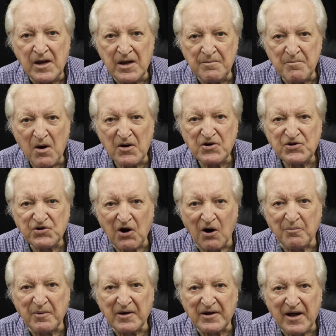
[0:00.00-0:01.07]
in my
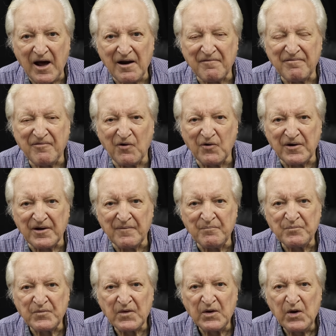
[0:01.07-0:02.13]
shop in California,
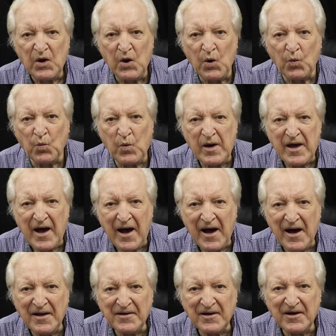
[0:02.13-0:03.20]
we
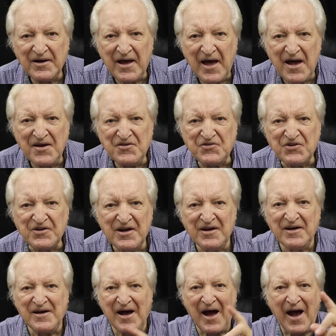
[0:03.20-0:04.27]
had an engine
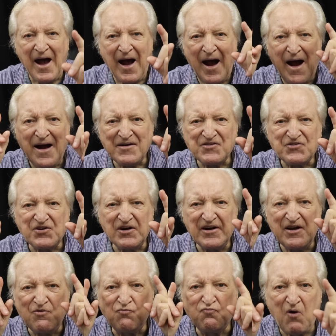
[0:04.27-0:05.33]

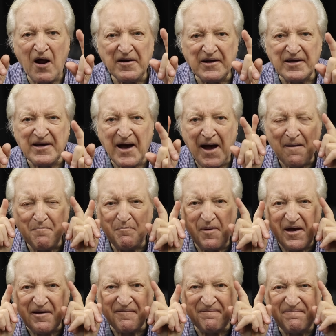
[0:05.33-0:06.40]
actually running and
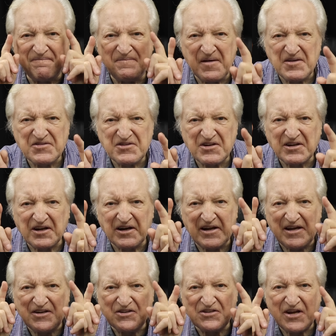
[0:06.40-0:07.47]
being
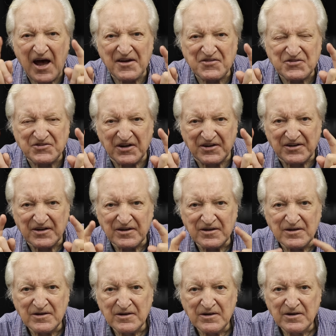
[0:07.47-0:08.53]
physically tested
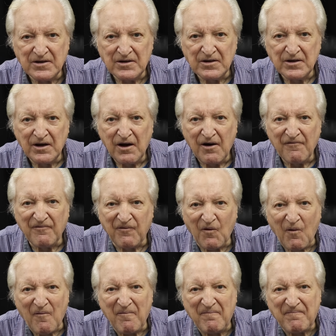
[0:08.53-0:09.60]

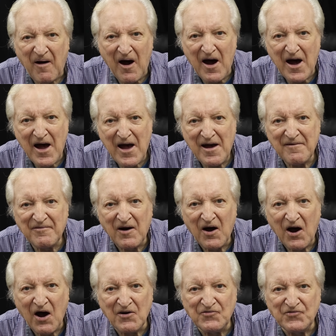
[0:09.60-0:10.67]
for
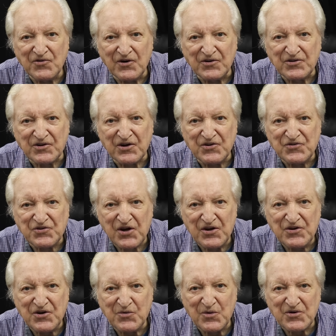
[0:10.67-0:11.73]
500
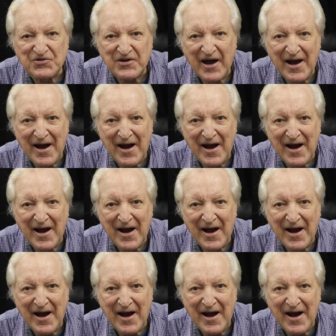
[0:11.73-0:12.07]
continuous